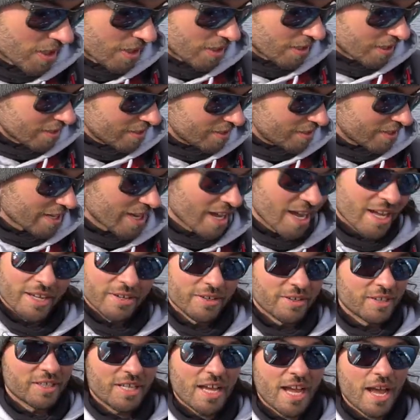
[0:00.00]
uh, yeah,
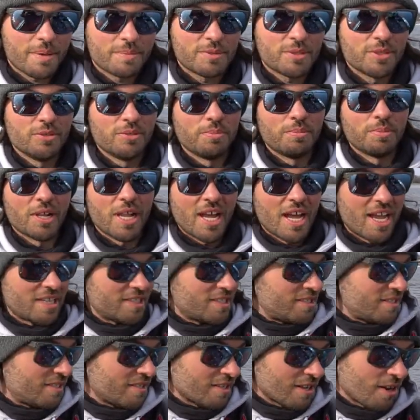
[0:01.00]
absolute
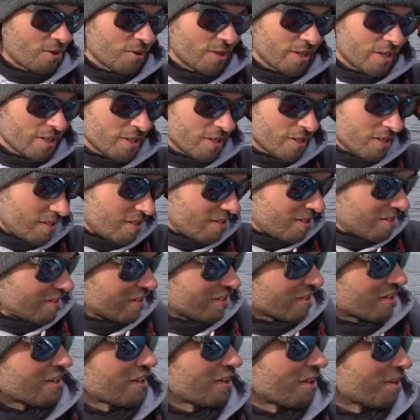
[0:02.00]
blast out here.
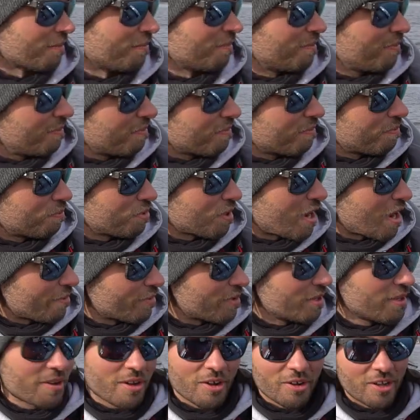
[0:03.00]
Um,
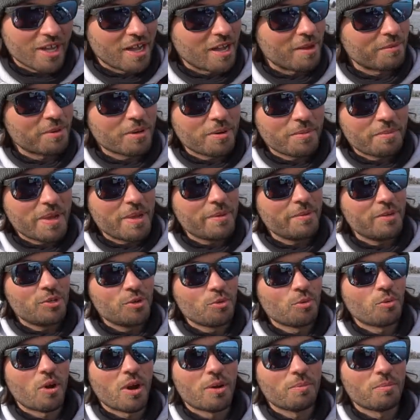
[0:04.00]
probably, okay, I'm going to maybe do
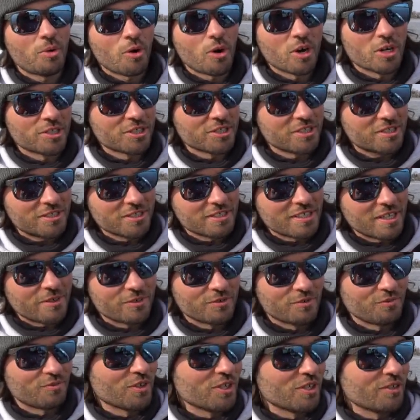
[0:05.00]
one more just because that
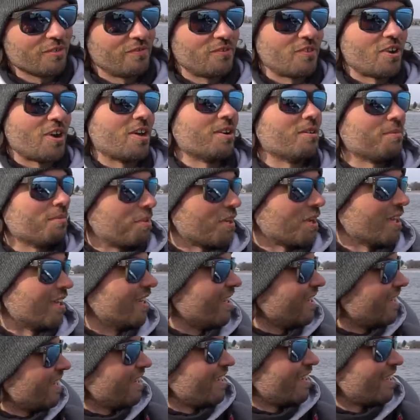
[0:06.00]
was real fun. But
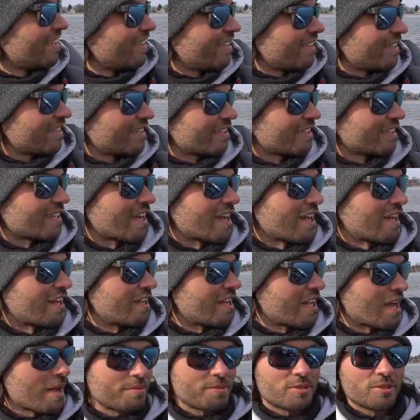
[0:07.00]
yeah,
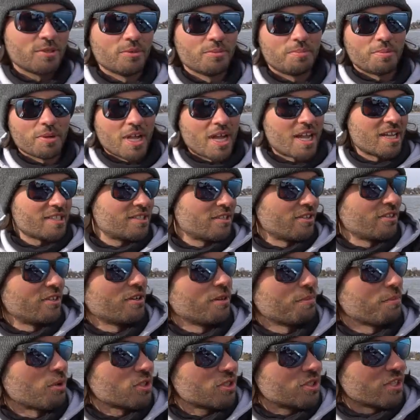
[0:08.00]
absolute blast out here.
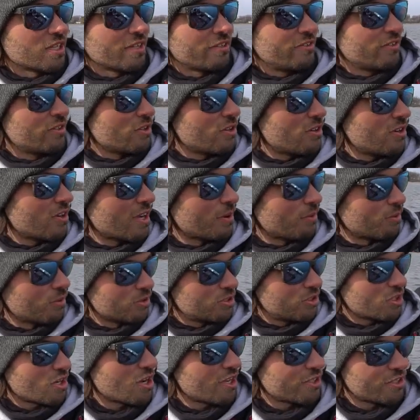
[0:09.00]
Most likely, though, I will
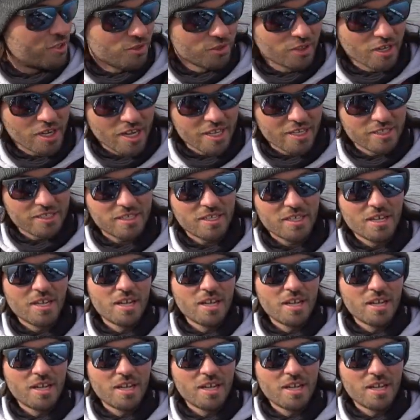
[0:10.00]
talk to you guys